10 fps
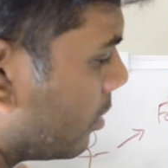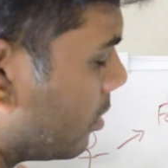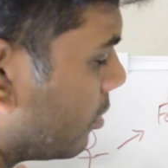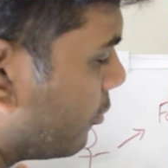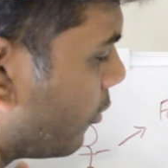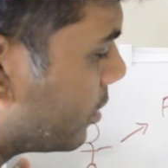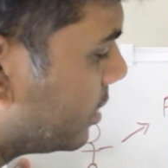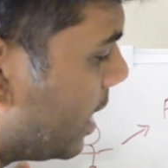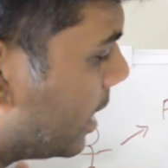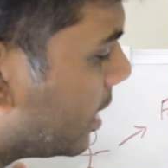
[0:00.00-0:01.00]
for
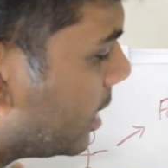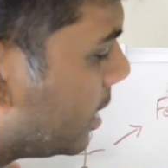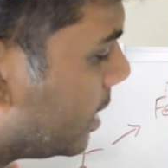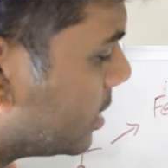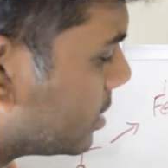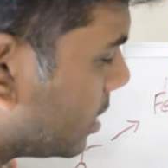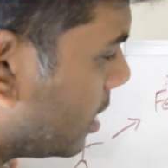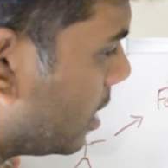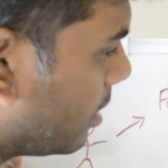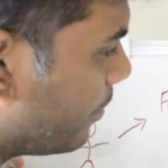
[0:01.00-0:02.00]
that he needs
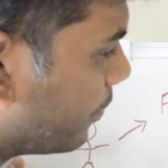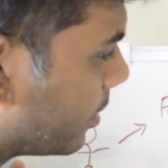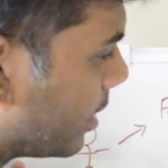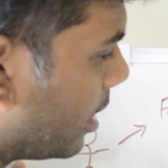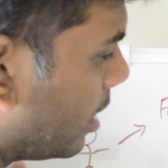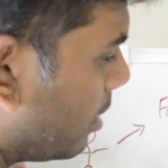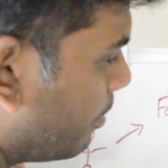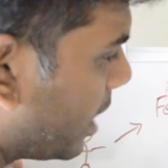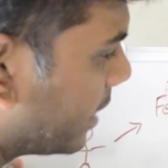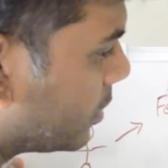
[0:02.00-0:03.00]
a
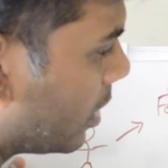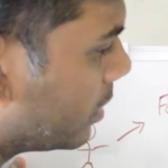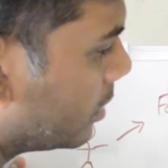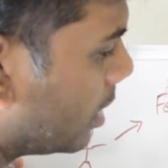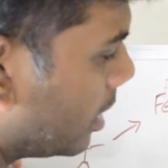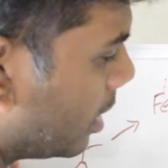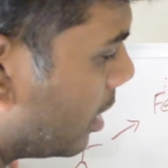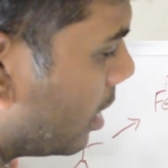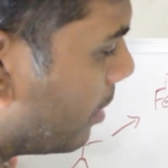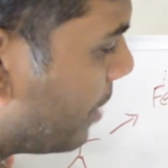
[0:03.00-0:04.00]
Python
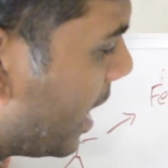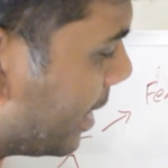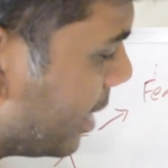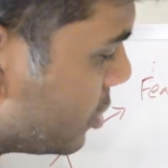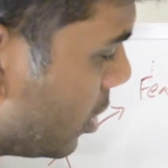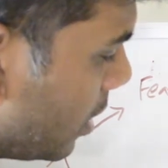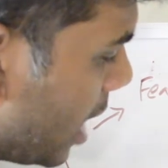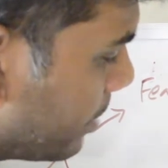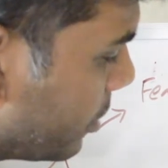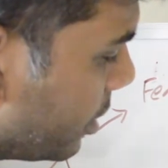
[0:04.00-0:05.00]
package or
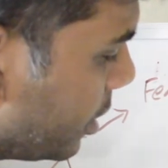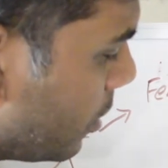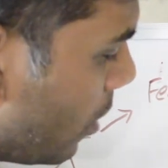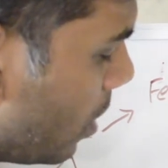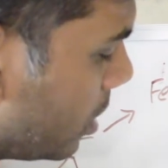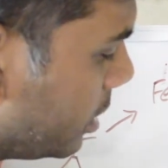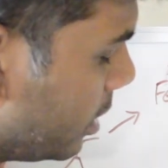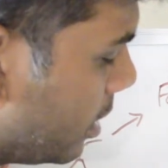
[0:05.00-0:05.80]
library called